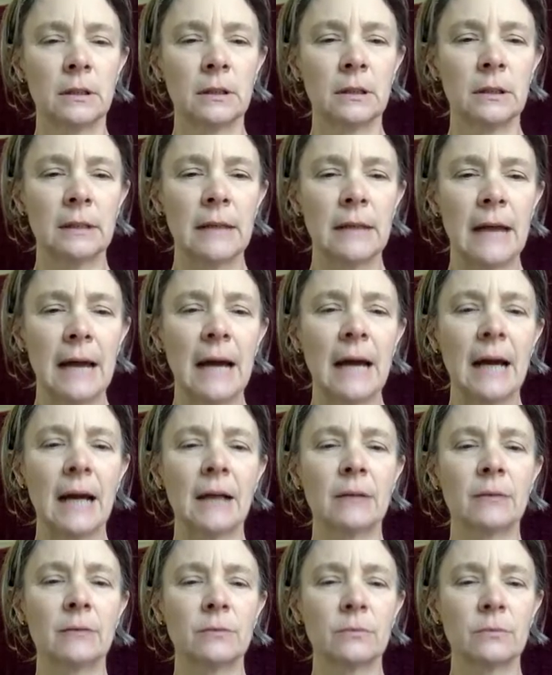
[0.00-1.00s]

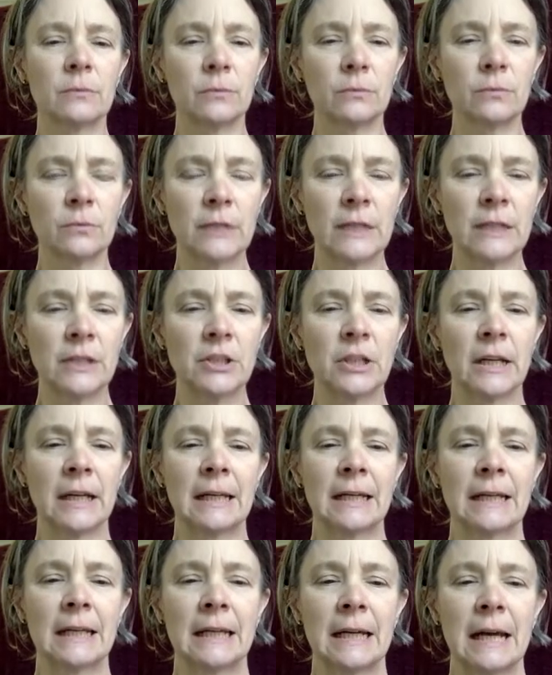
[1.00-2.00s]
Yeah.
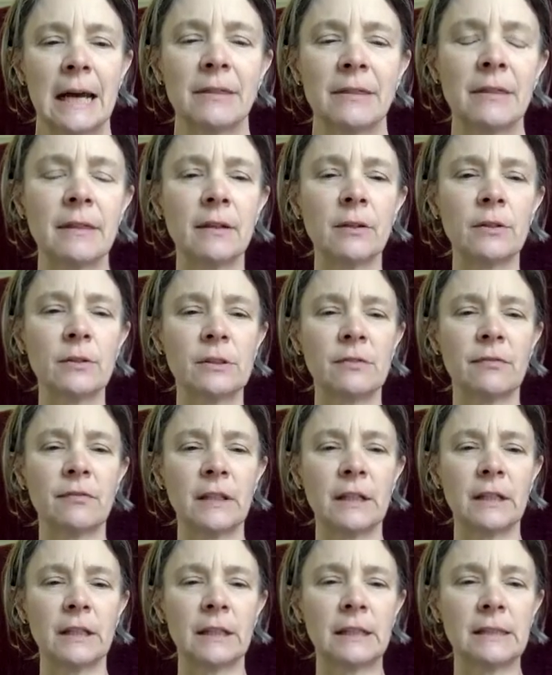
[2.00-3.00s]
Reaching, get those
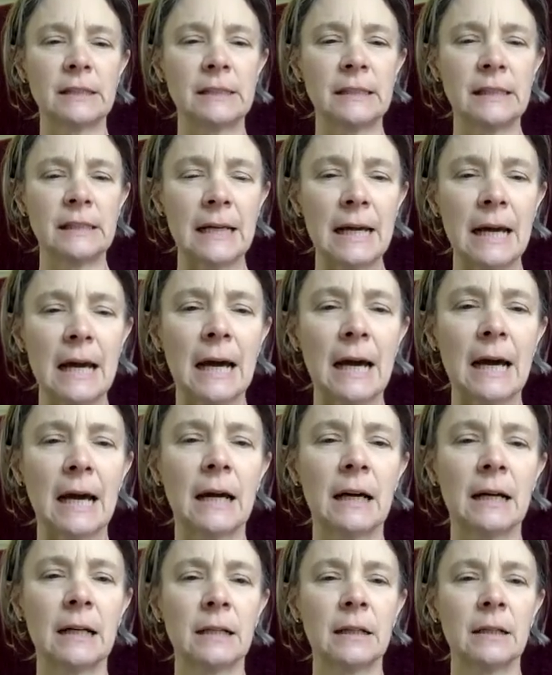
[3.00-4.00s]
feelings.
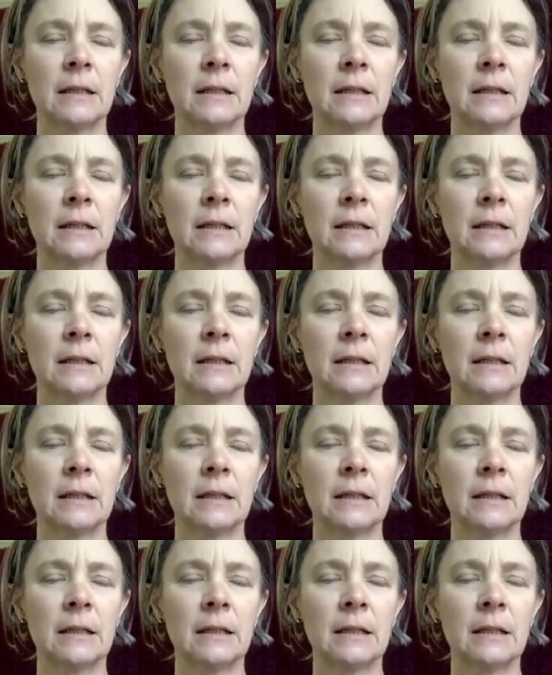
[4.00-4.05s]
Yeah.